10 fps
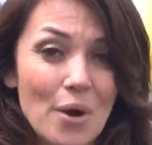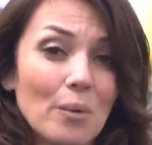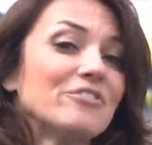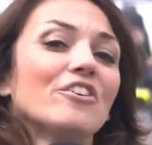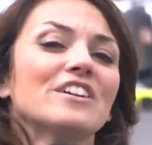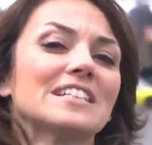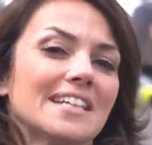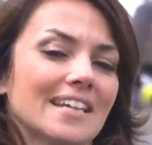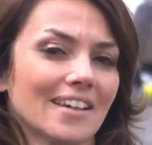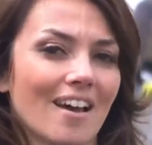We've already
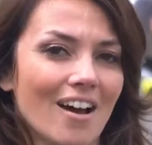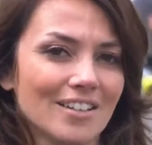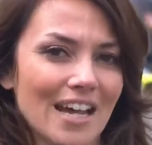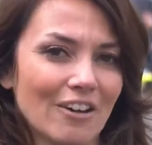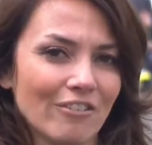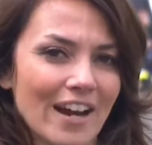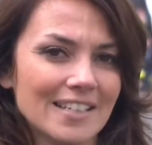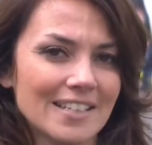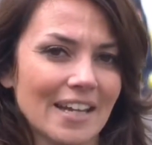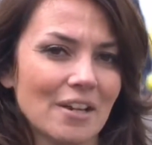seen the cars out
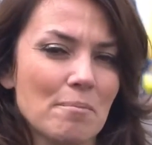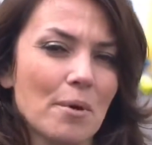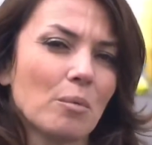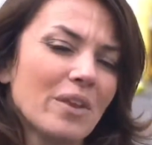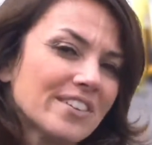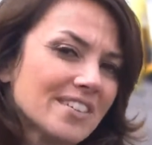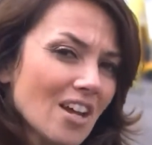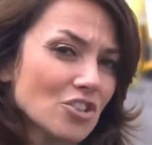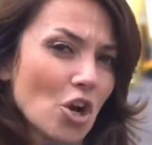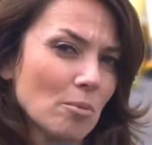racing, but with
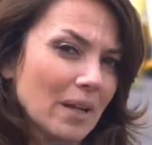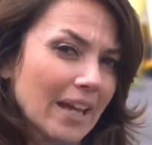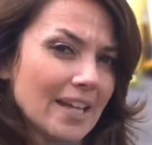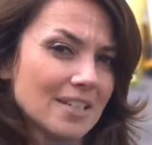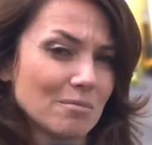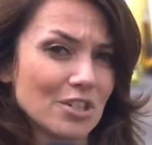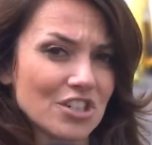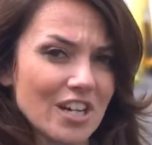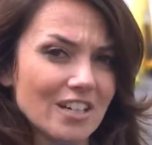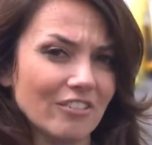such complicated
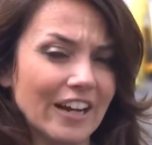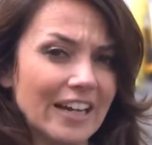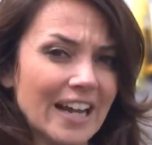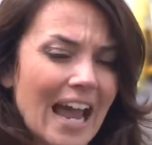machinery,